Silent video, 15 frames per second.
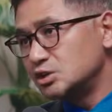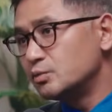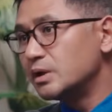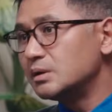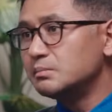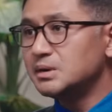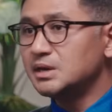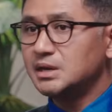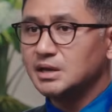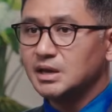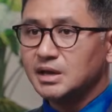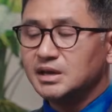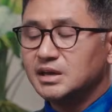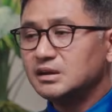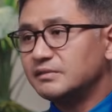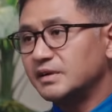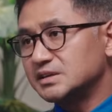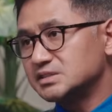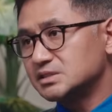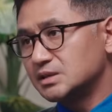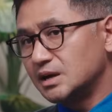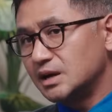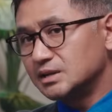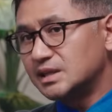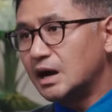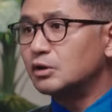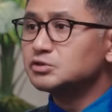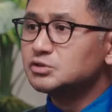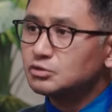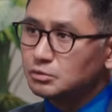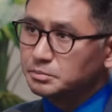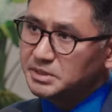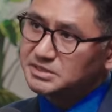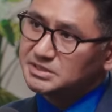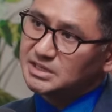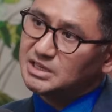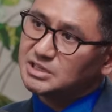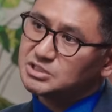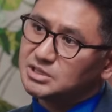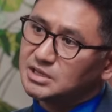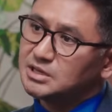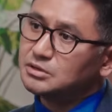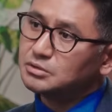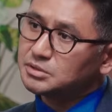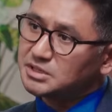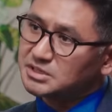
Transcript: say you and me invest 1,000 rupees each into